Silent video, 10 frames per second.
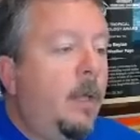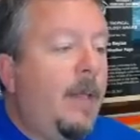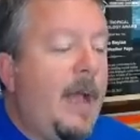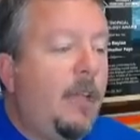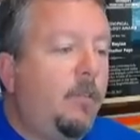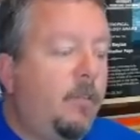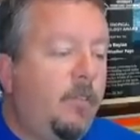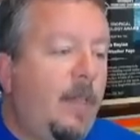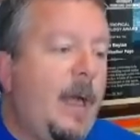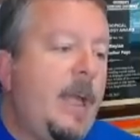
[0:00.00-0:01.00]
Last
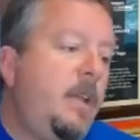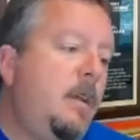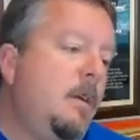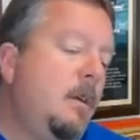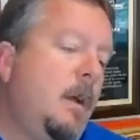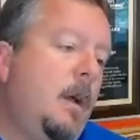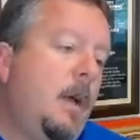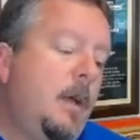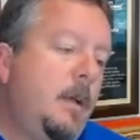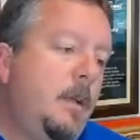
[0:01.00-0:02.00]
slide here.
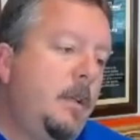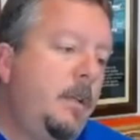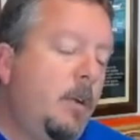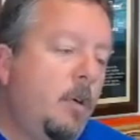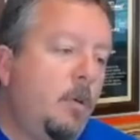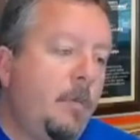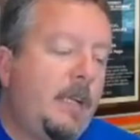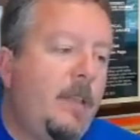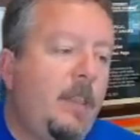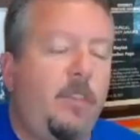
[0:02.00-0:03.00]
You know, going
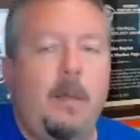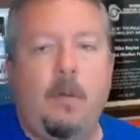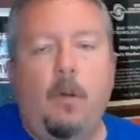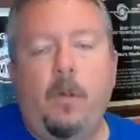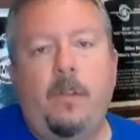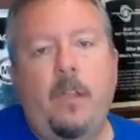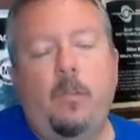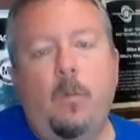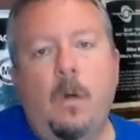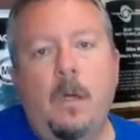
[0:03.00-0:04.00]
back to that theme, it only
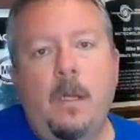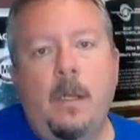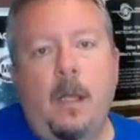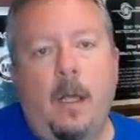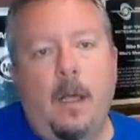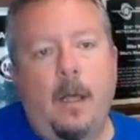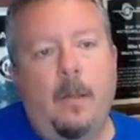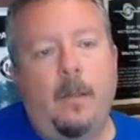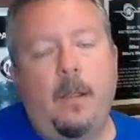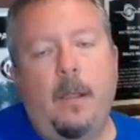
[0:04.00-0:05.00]
takes one,
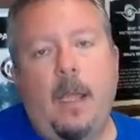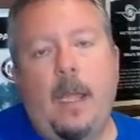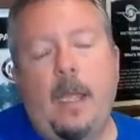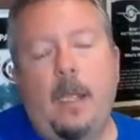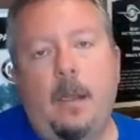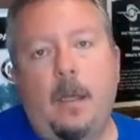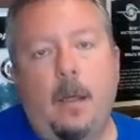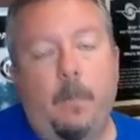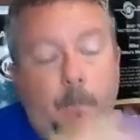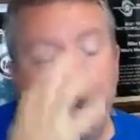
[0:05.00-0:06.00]

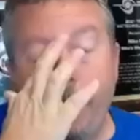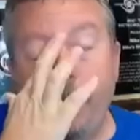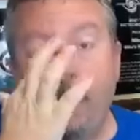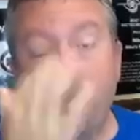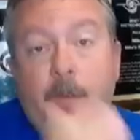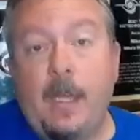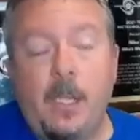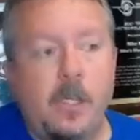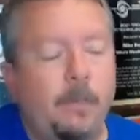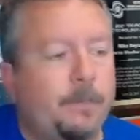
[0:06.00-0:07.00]
and rapid
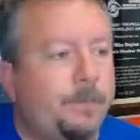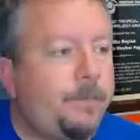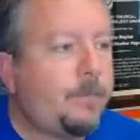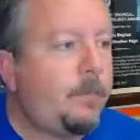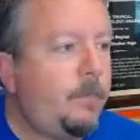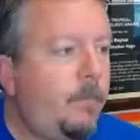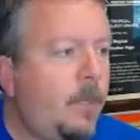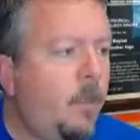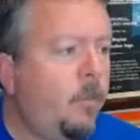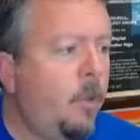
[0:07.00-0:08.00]
intensification.
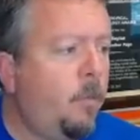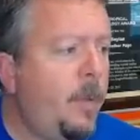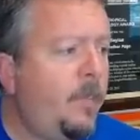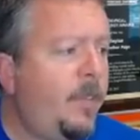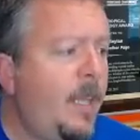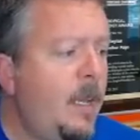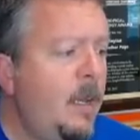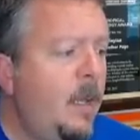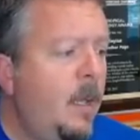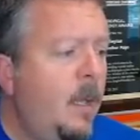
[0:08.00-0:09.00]
So there's been
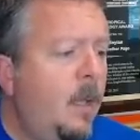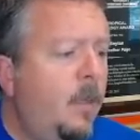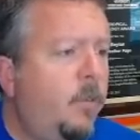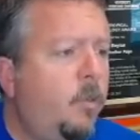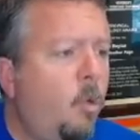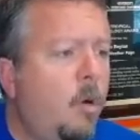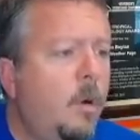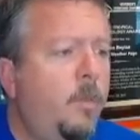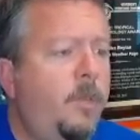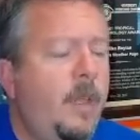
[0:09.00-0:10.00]
10
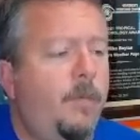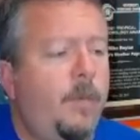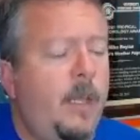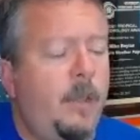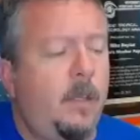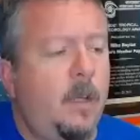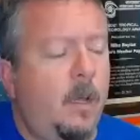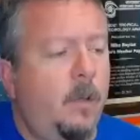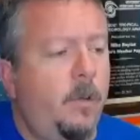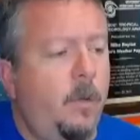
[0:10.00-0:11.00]
storms that have hit the
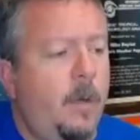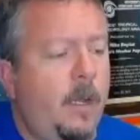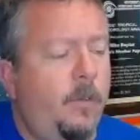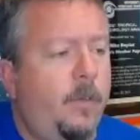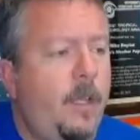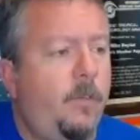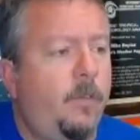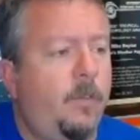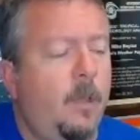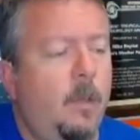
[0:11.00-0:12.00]
continental United
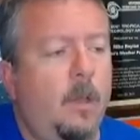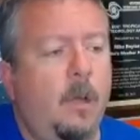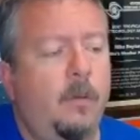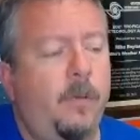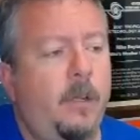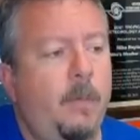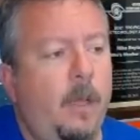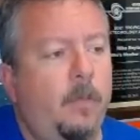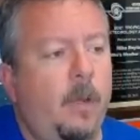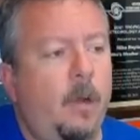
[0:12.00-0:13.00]
States, 150
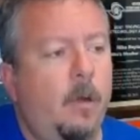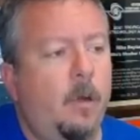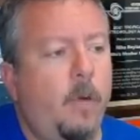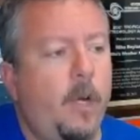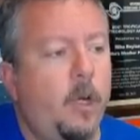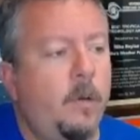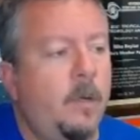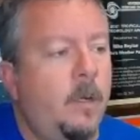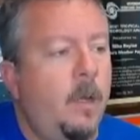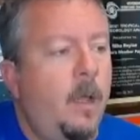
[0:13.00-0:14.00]
miles an hour or
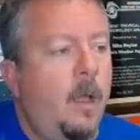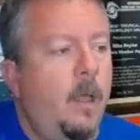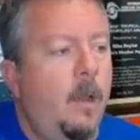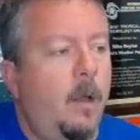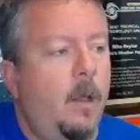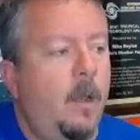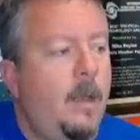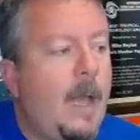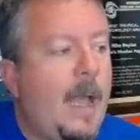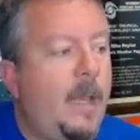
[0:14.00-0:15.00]
greater.
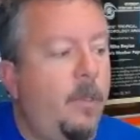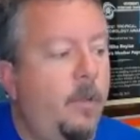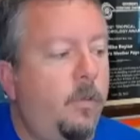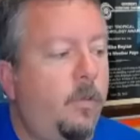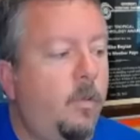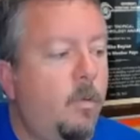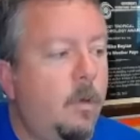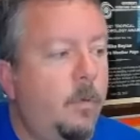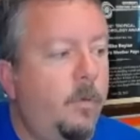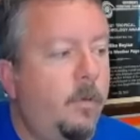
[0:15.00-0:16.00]
And nine of those
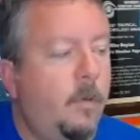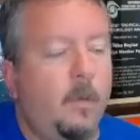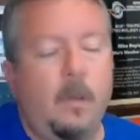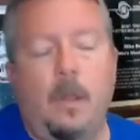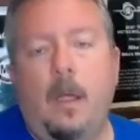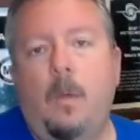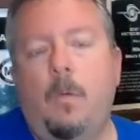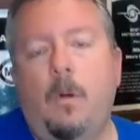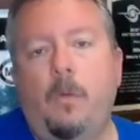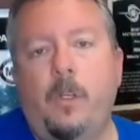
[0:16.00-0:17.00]
storms
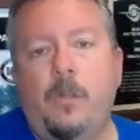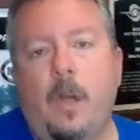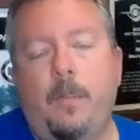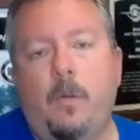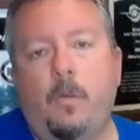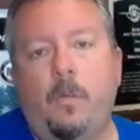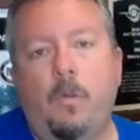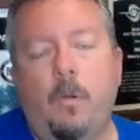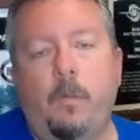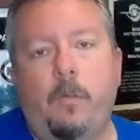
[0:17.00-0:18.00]
were only tropical
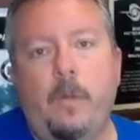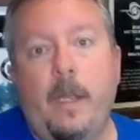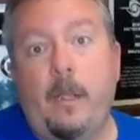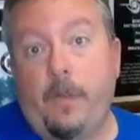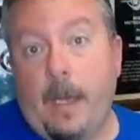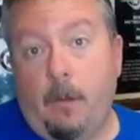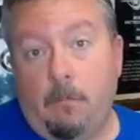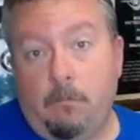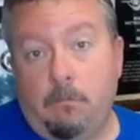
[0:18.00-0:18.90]
storms 3 days out.